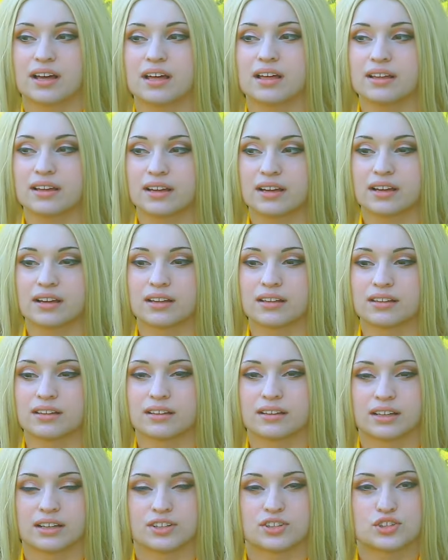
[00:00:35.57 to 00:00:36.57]
like a
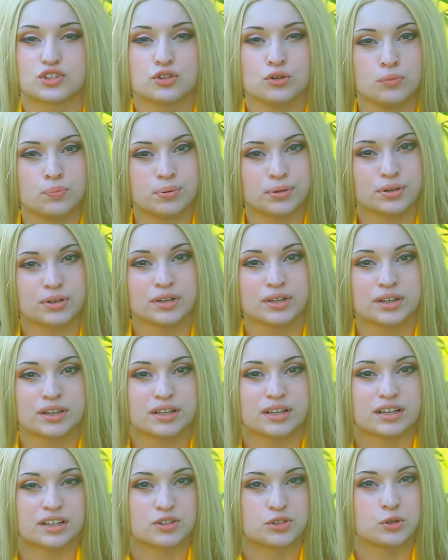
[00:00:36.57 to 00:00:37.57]
soup
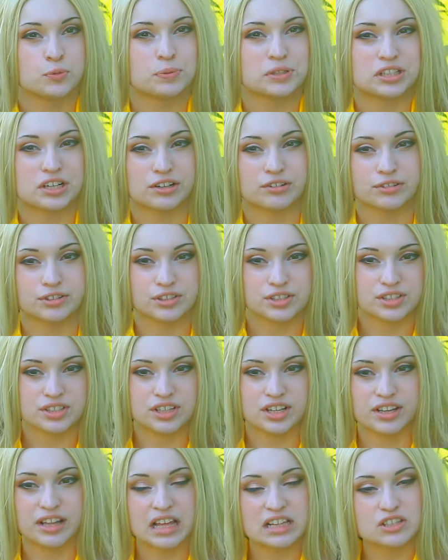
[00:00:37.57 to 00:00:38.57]
terrorist,
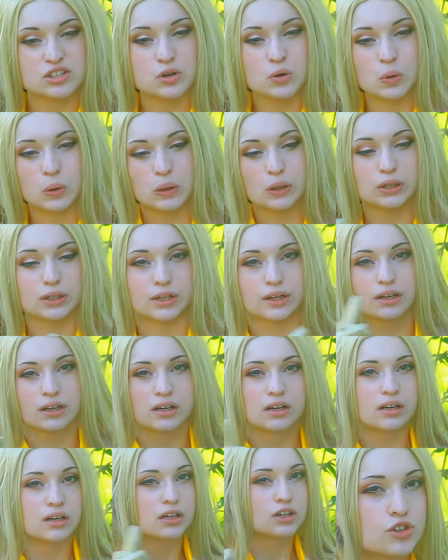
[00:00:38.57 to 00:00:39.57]
and that's no good.
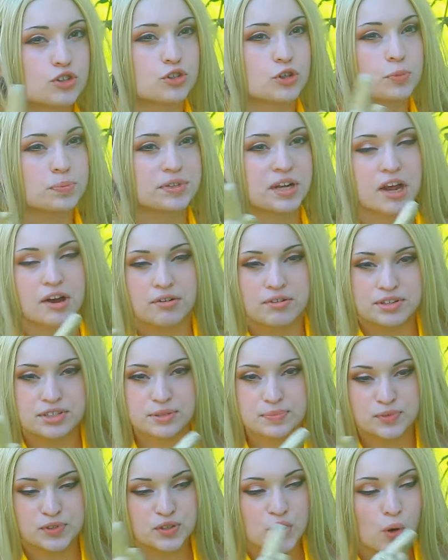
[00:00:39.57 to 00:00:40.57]
Soup
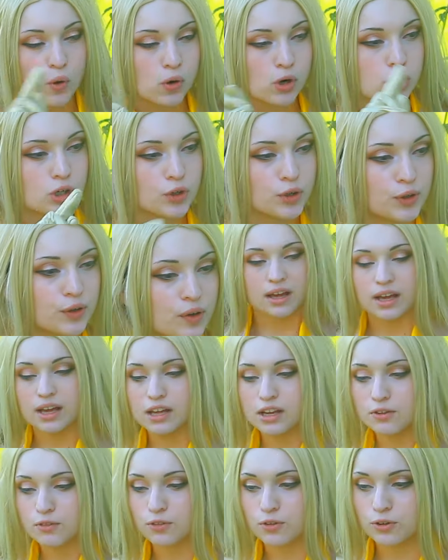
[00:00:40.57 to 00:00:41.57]
terrorism's no good.
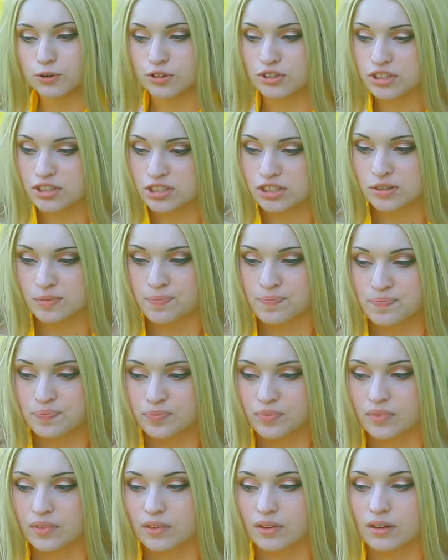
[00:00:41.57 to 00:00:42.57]
And of course,
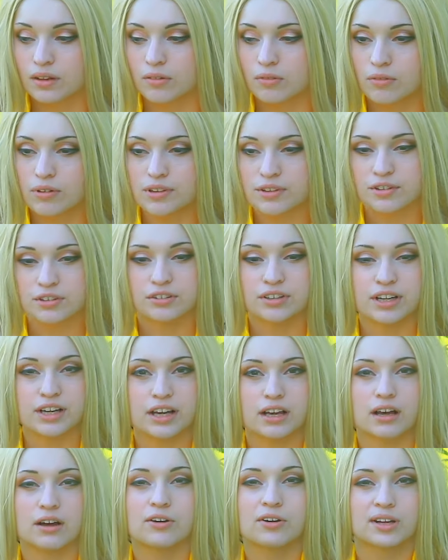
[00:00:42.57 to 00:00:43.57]
when they're
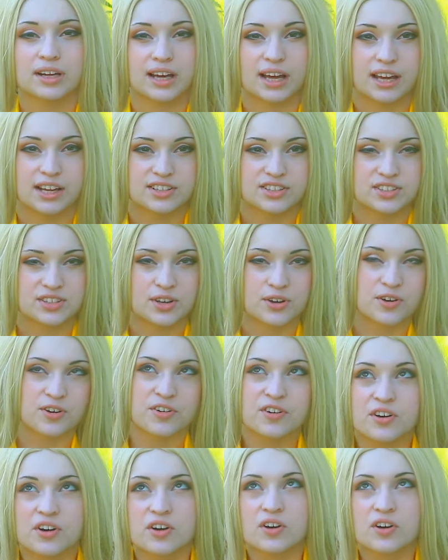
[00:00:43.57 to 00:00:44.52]
like, okay, so